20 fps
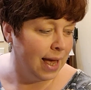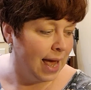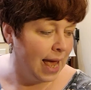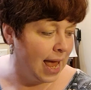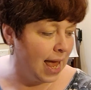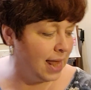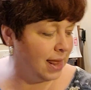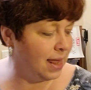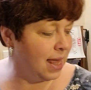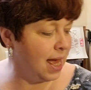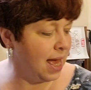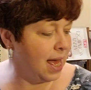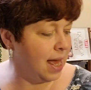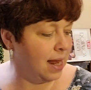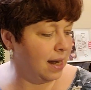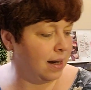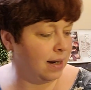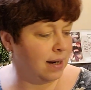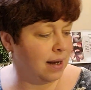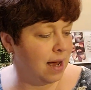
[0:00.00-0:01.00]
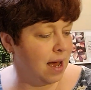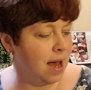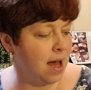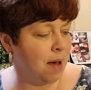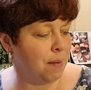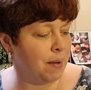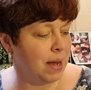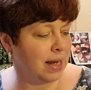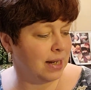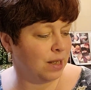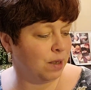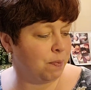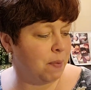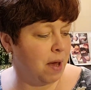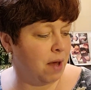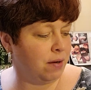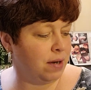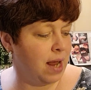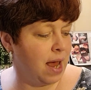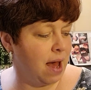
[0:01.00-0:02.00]
and then I
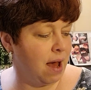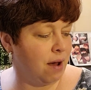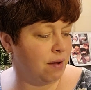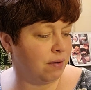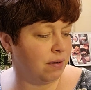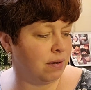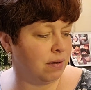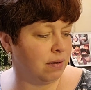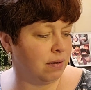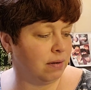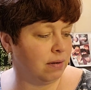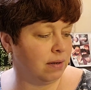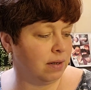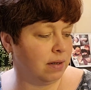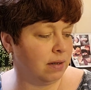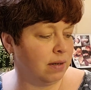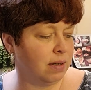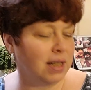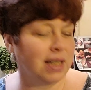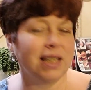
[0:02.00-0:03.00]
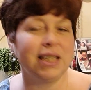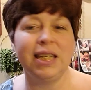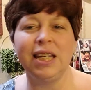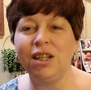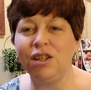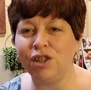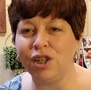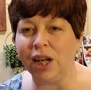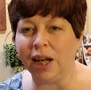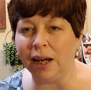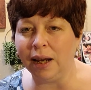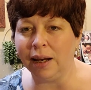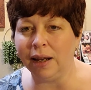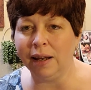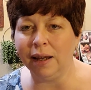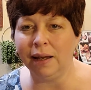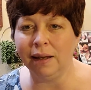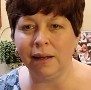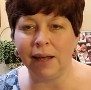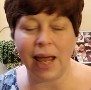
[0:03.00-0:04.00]
spelled out
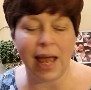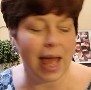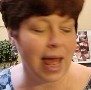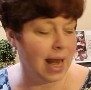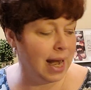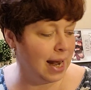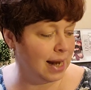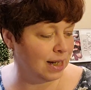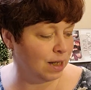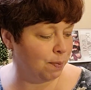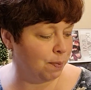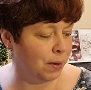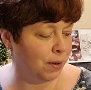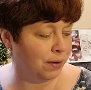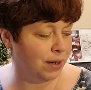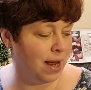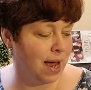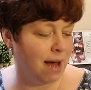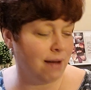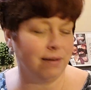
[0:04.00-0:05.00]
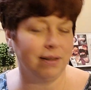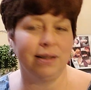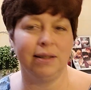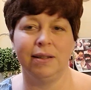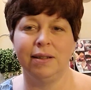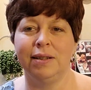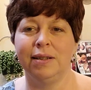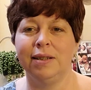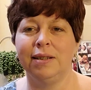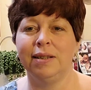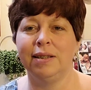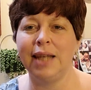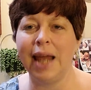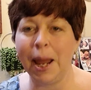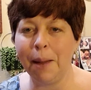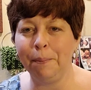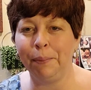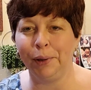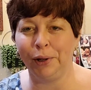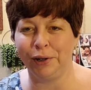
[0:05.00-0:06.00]
stitching, and I spelled out
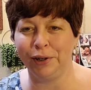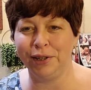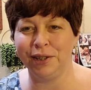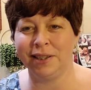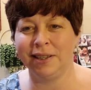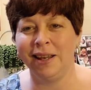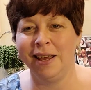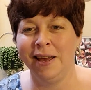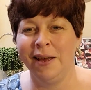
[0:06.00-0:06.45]
samplers.